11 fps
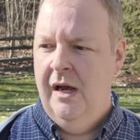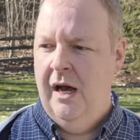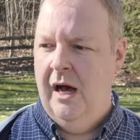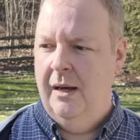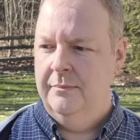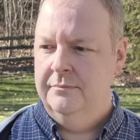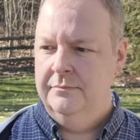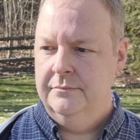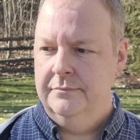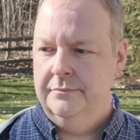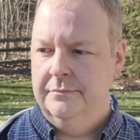Um,
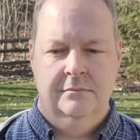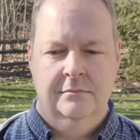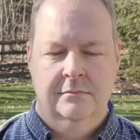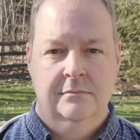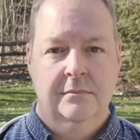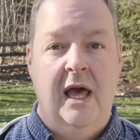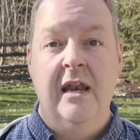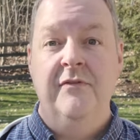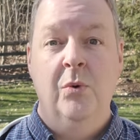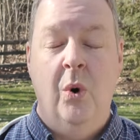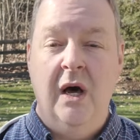And
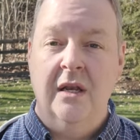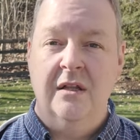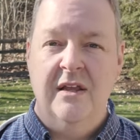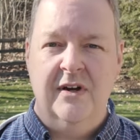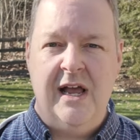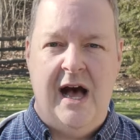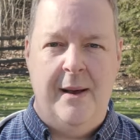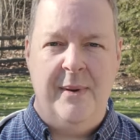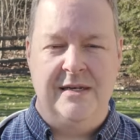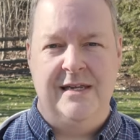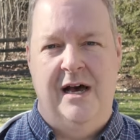if you want, leave a
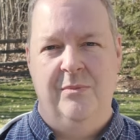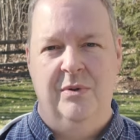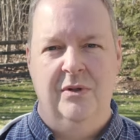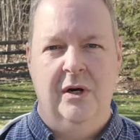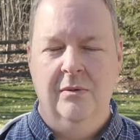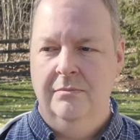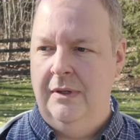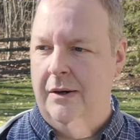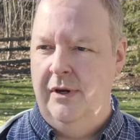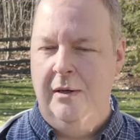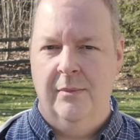comment down below. I
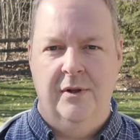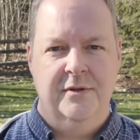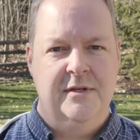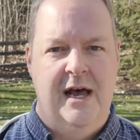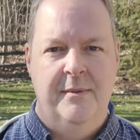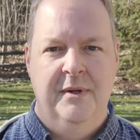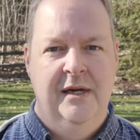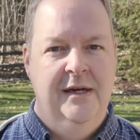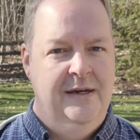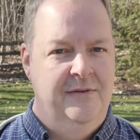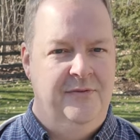read them all the time.
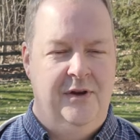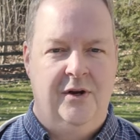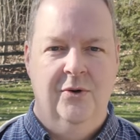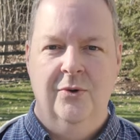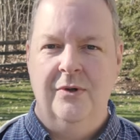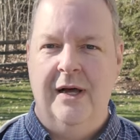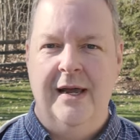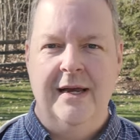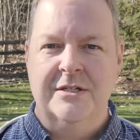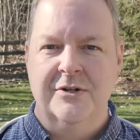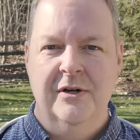If they're cool, I
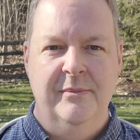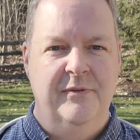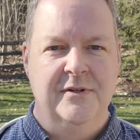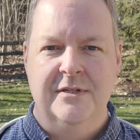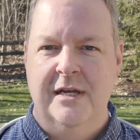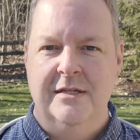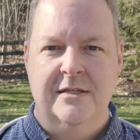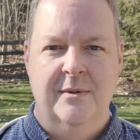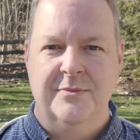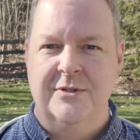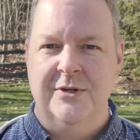answer them. If you're saying
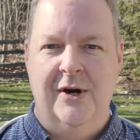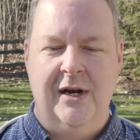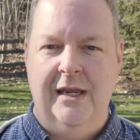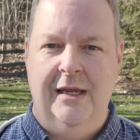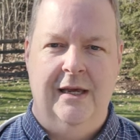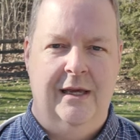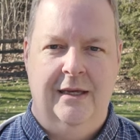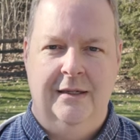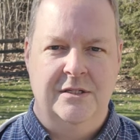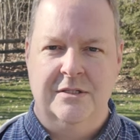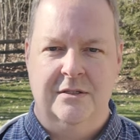something snarky,
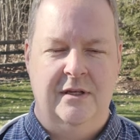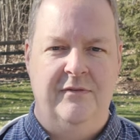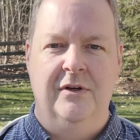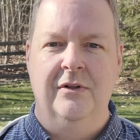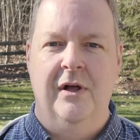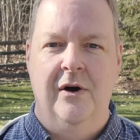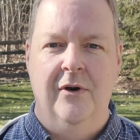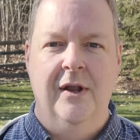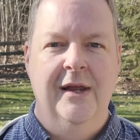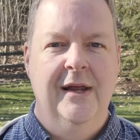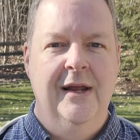I just leave you alone.
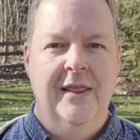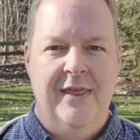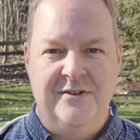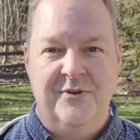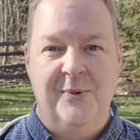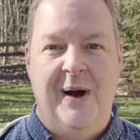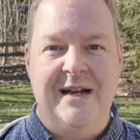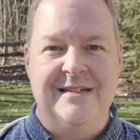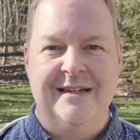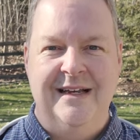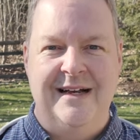Thanks for watching.